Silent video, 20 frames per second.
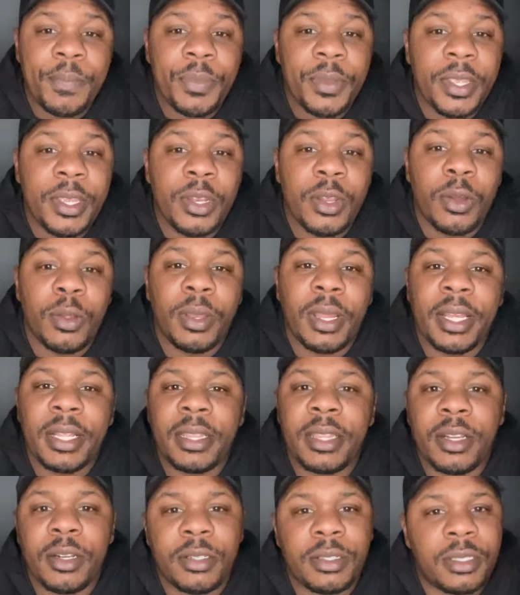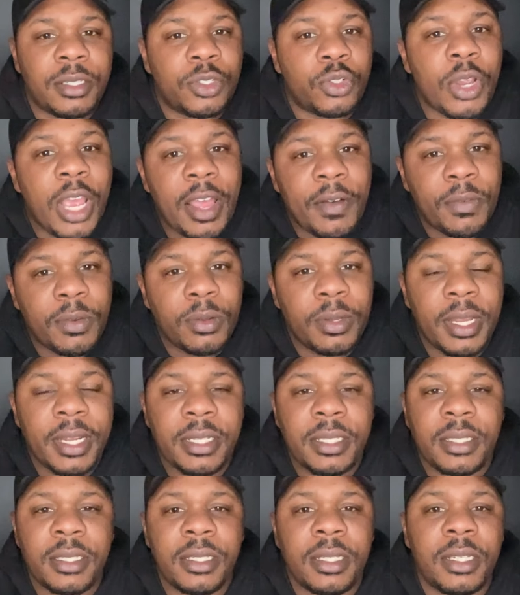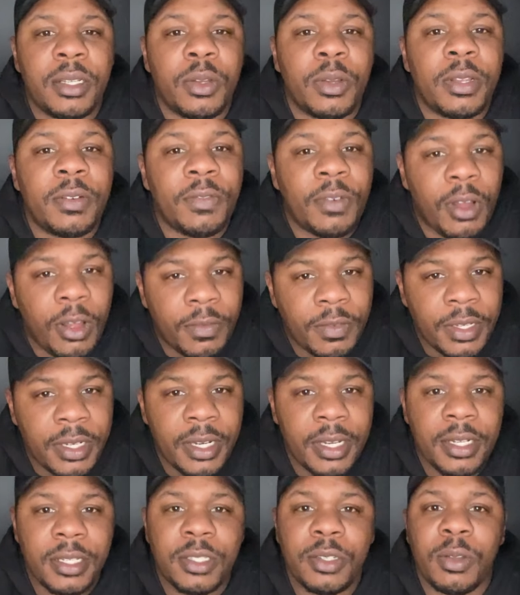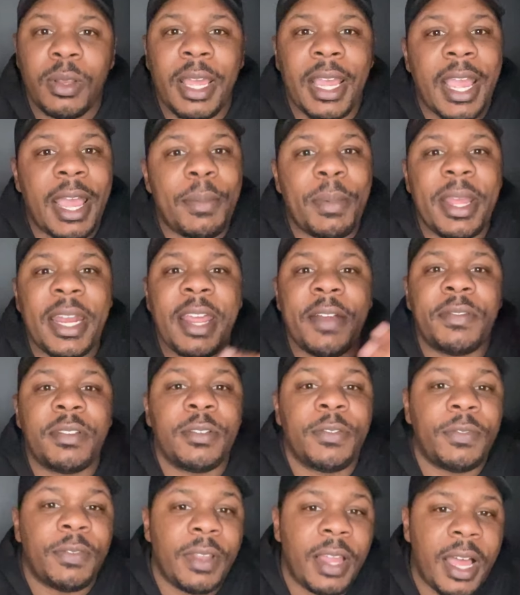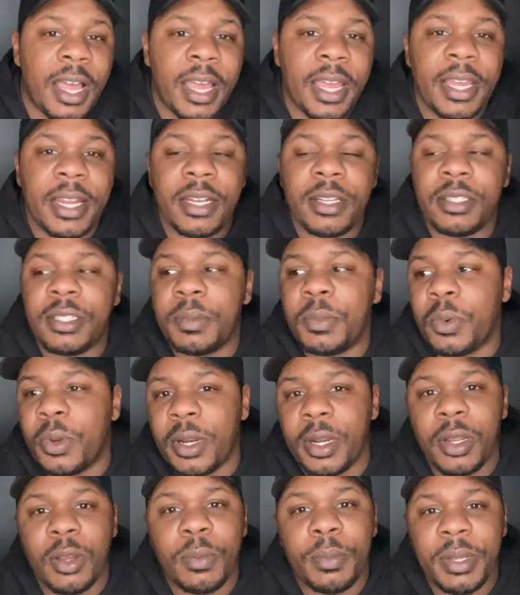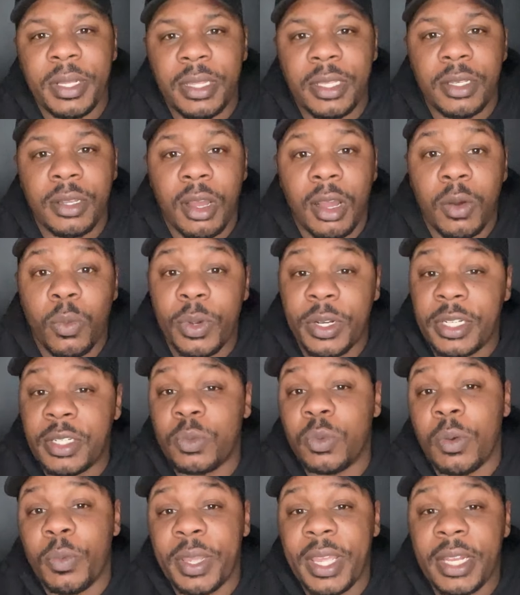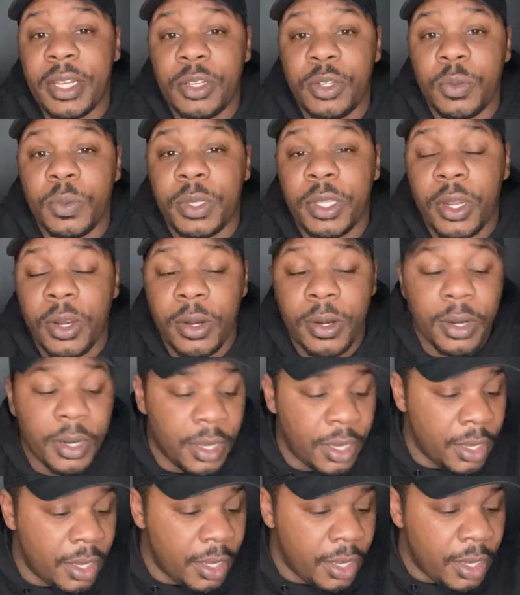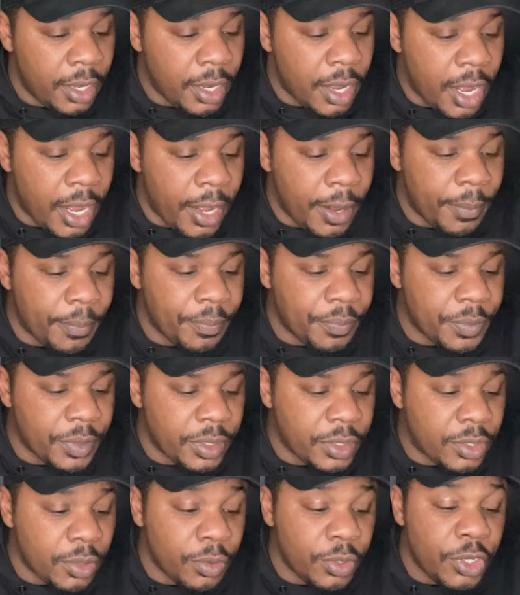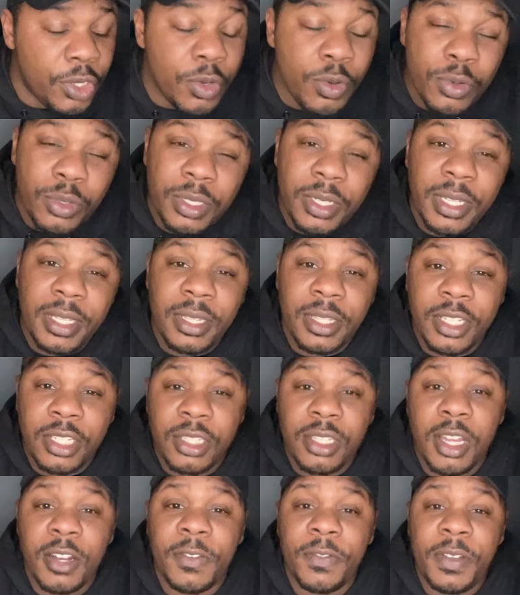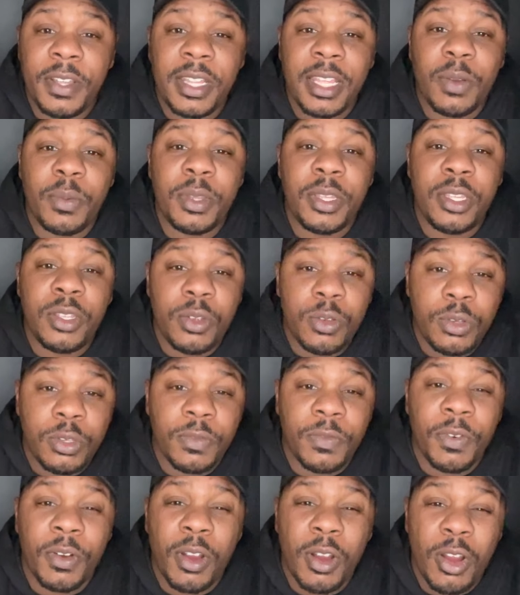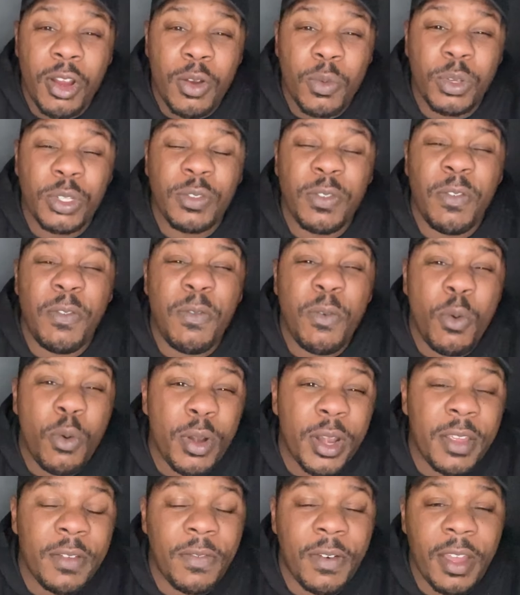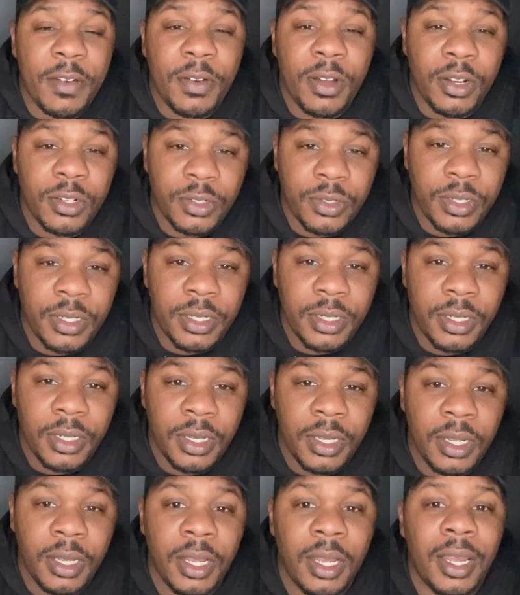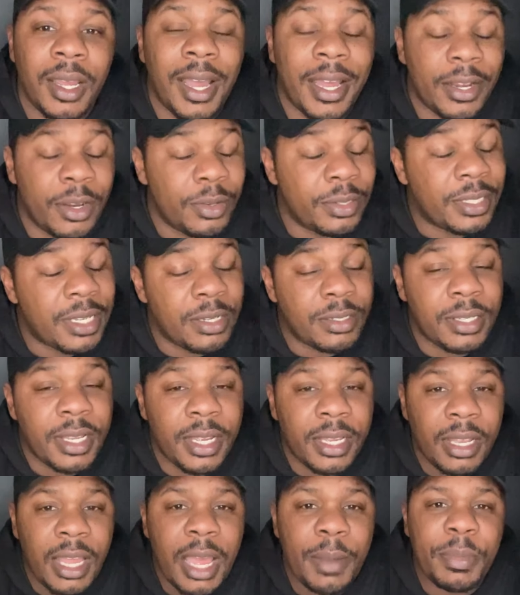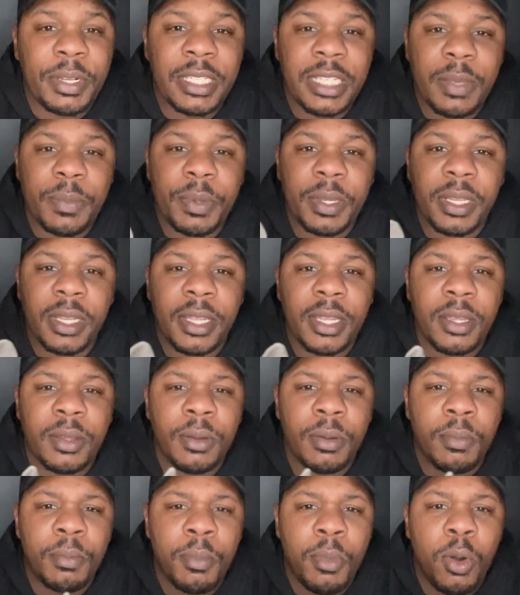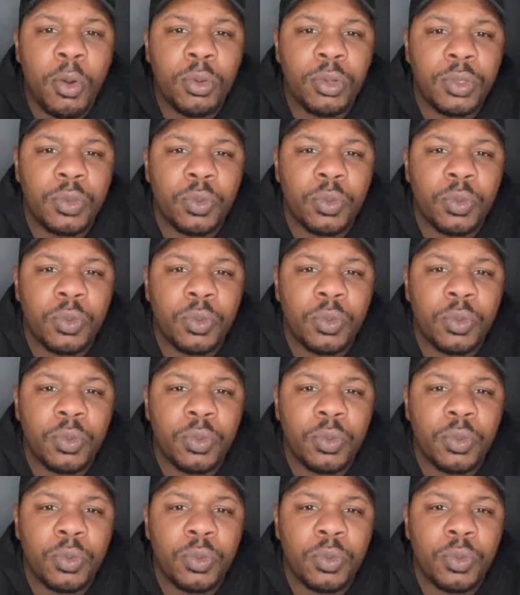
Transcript: there's travel that's, involved in it. So I might have to fly to somewhere to go meet the dog, which is what we had to do with her. So usually the stud fee that we used for her was $4,500. I know it sounds like a lot, but typically most